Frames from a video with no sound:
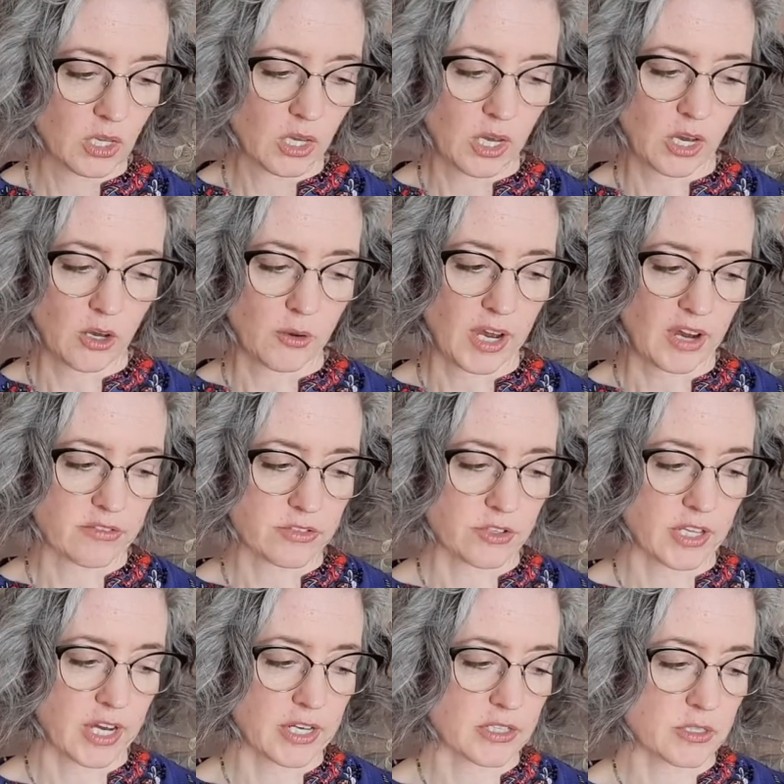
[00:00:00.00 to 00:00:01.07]
uh, after
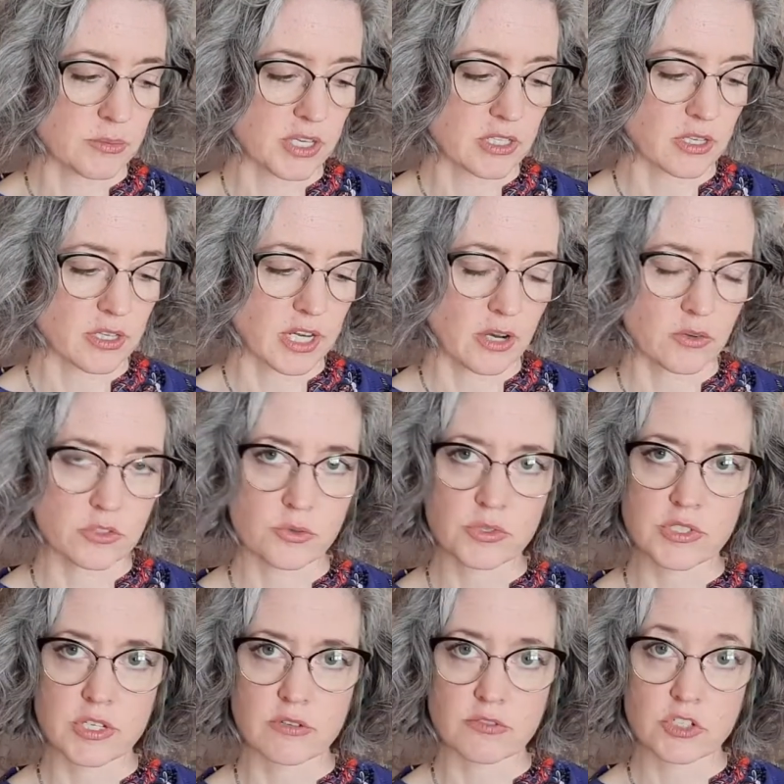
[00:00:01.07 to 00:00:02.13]
that depending on how it's
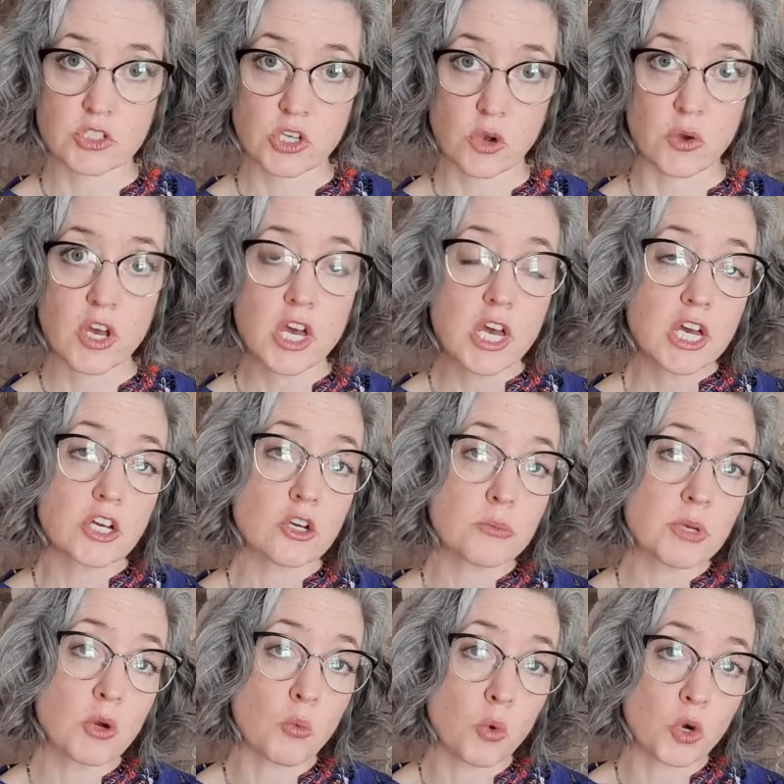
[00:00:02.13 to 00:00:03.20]
received so it could
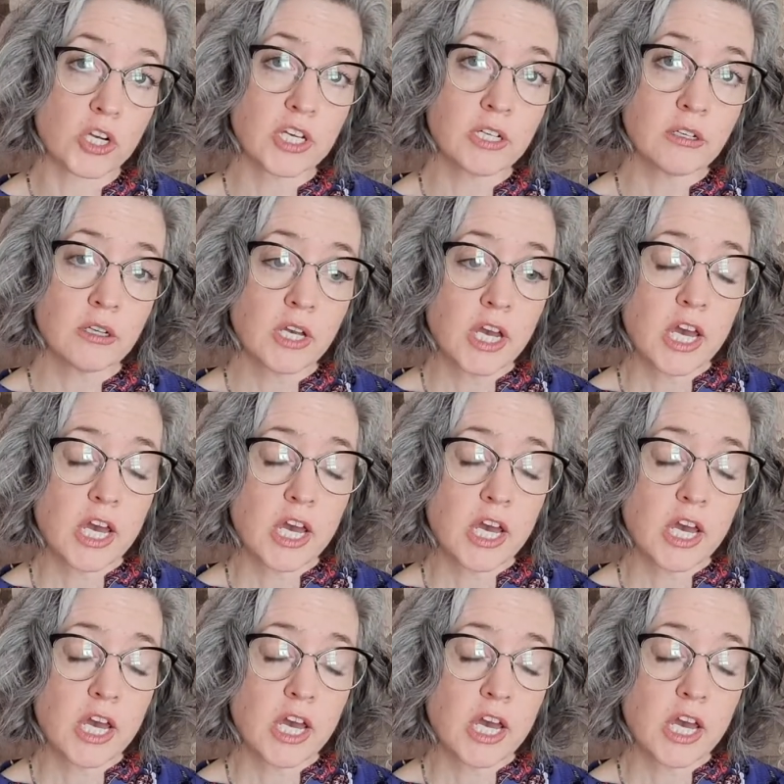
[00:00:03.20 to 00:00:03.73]
be a warning